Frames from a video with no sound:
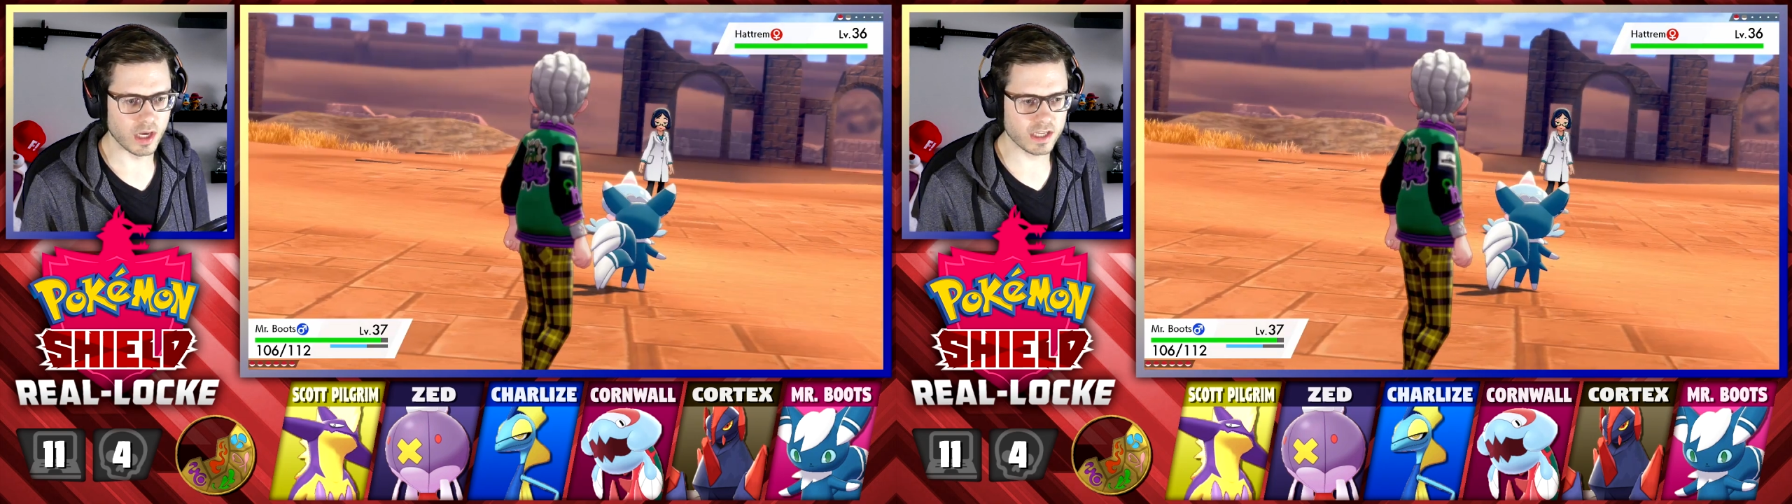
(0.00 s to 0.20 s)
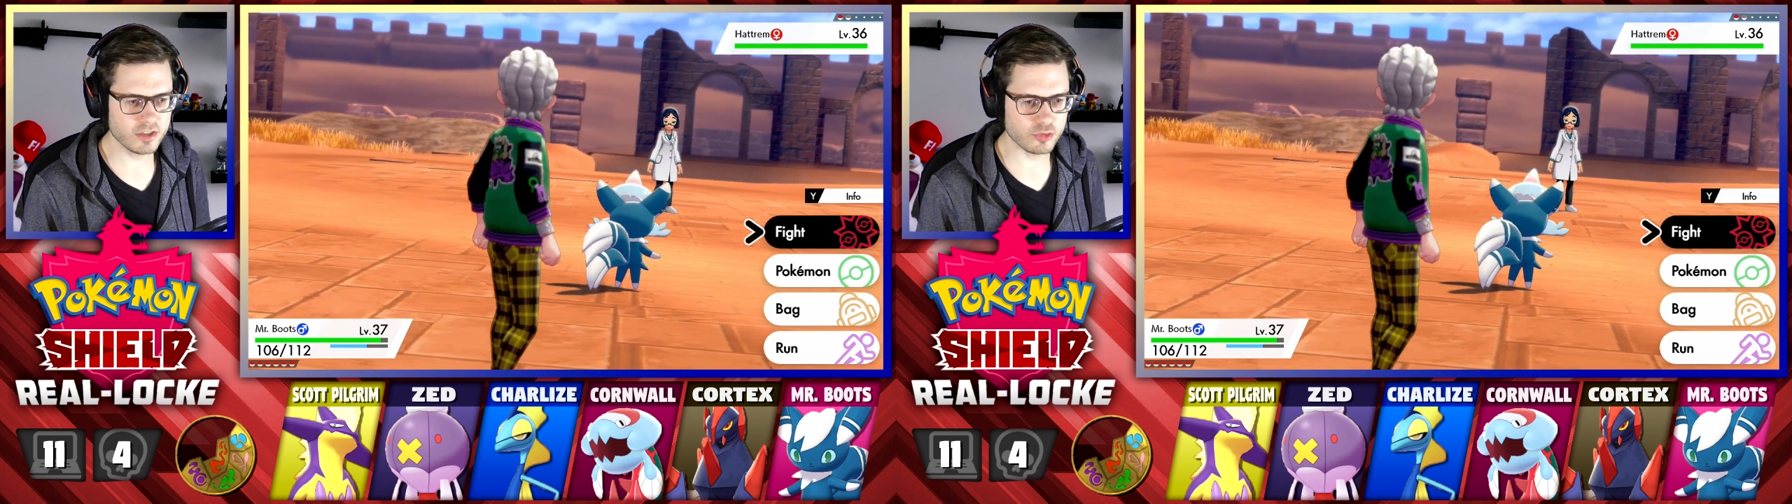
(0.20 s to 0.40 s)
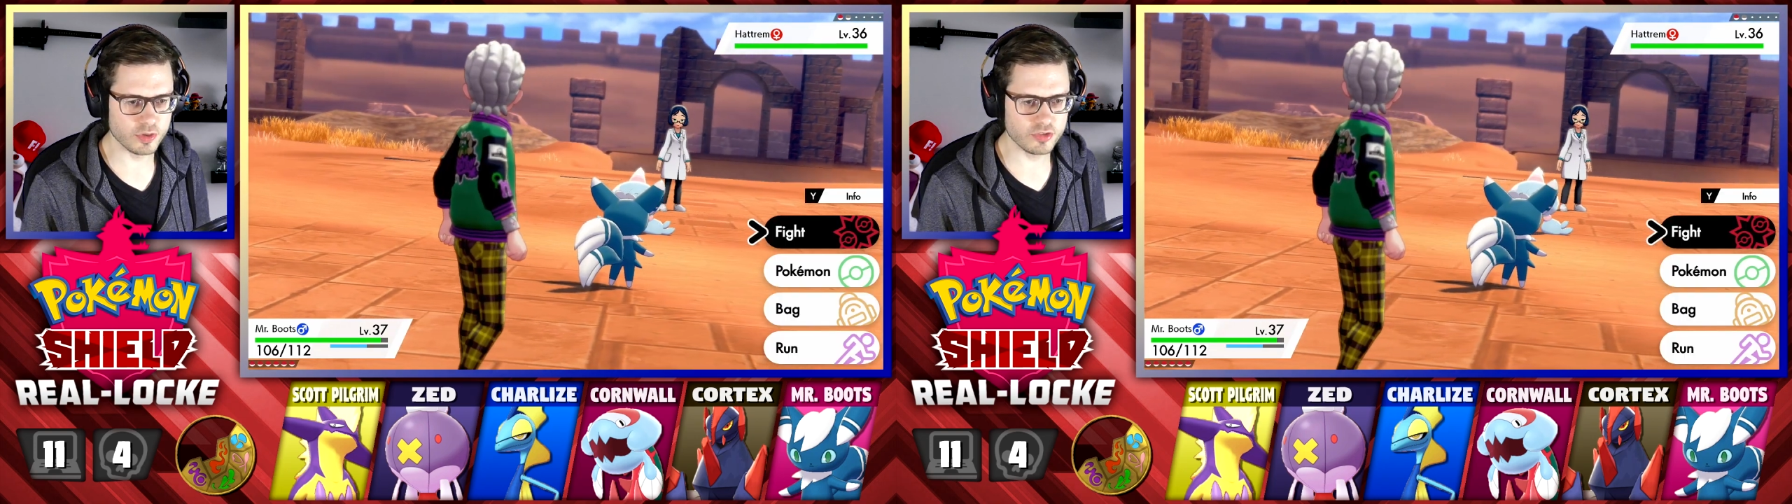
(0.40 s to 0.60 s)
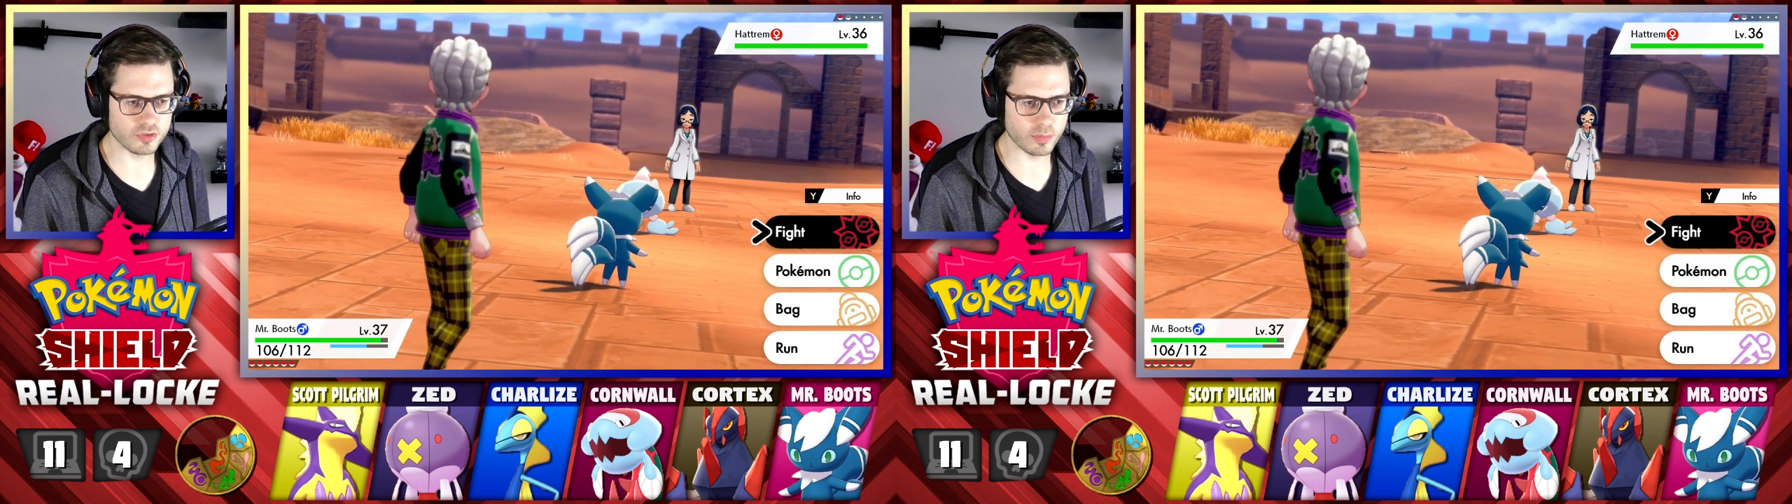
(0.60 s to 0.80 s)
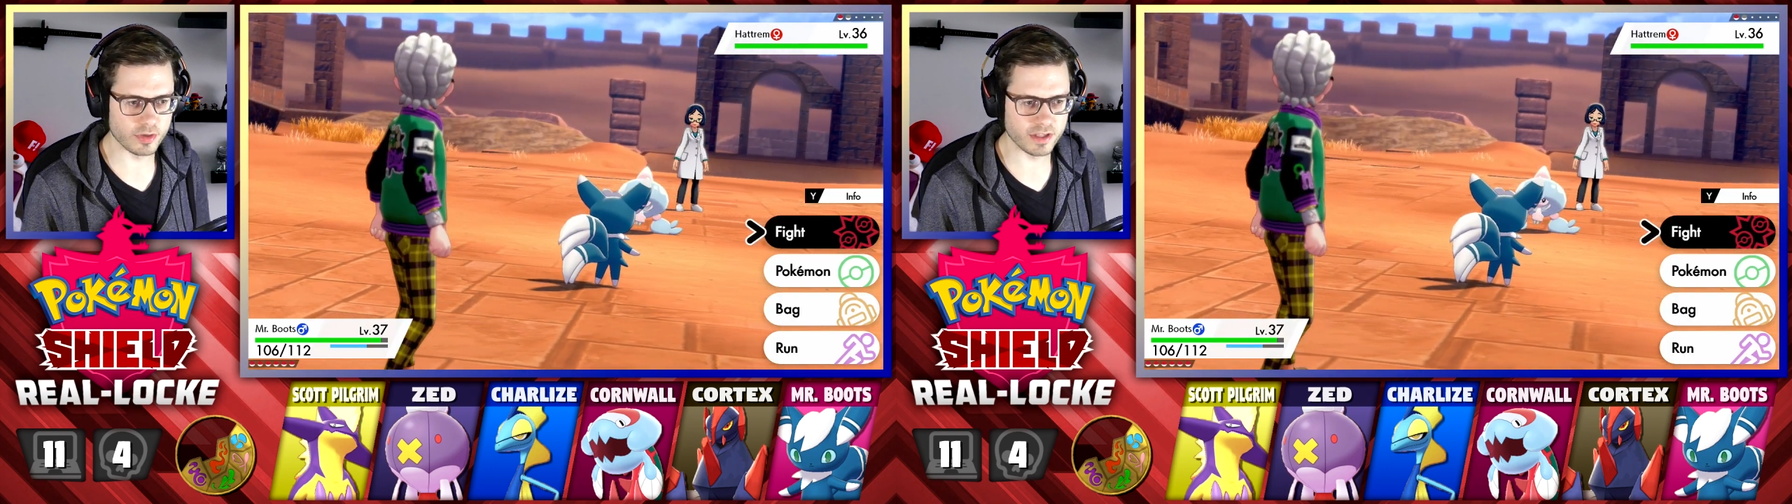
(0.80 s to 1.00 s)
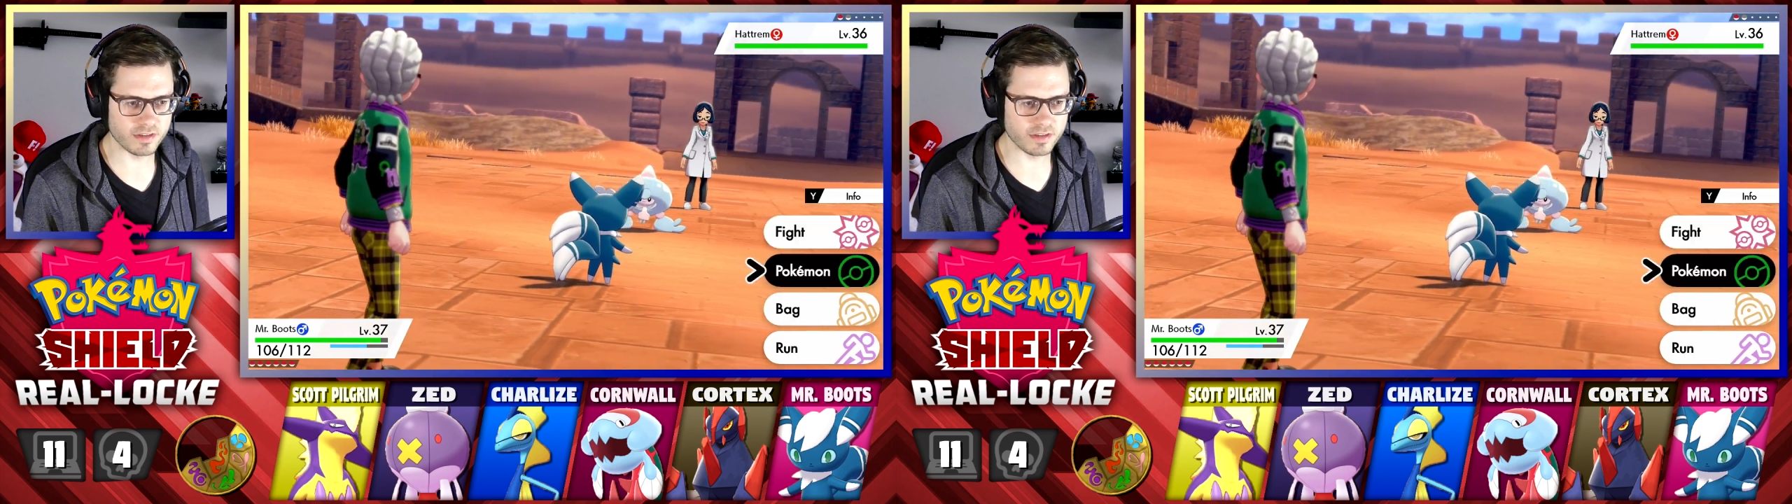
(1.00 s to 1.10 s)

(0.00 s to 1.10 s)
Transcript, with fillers: I can switch to someone